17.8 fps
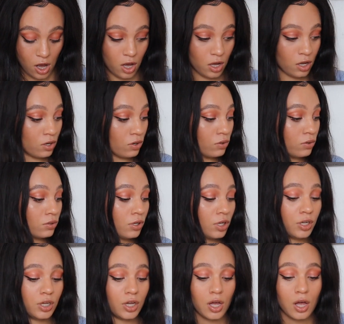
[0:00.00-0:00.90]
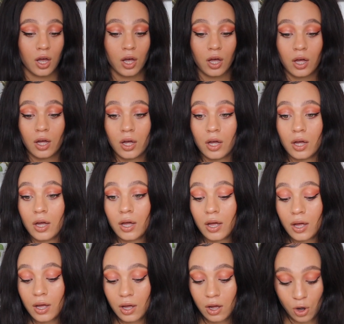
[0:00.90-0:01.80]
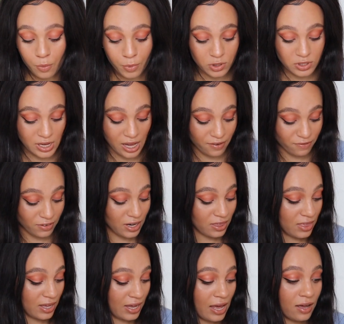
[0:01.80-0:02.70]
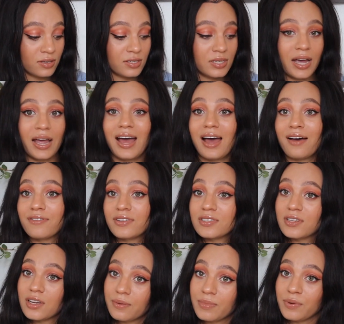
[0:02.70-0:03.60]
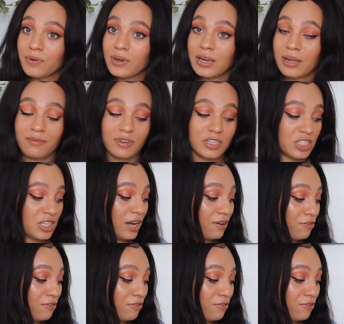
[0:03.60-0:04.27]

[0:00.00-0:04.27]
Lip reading: Oh, almost everything else I have is going to be Reclaim Vintage.